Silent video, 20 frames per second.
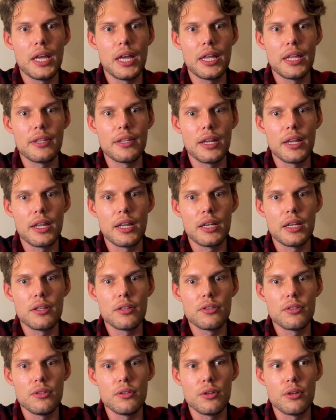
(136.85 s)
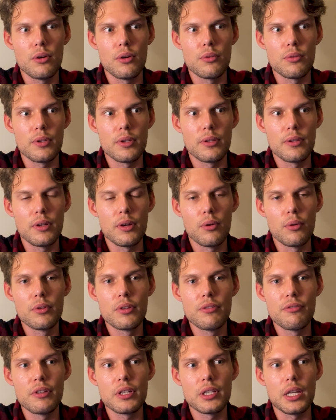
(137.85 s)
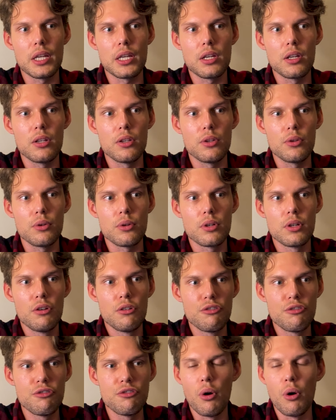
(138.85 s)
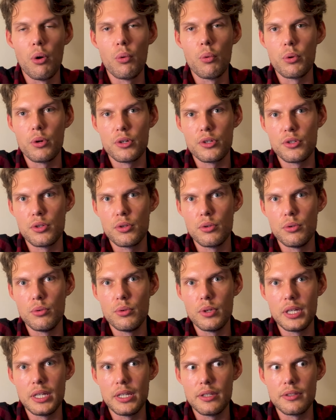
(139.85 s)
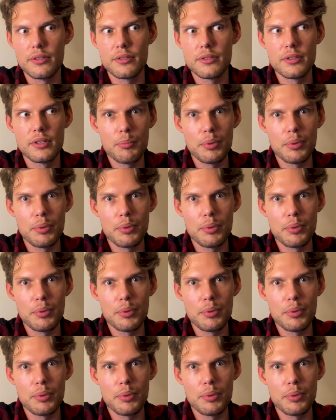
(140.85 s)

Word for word: and then, you know, the only thing they can look forward to is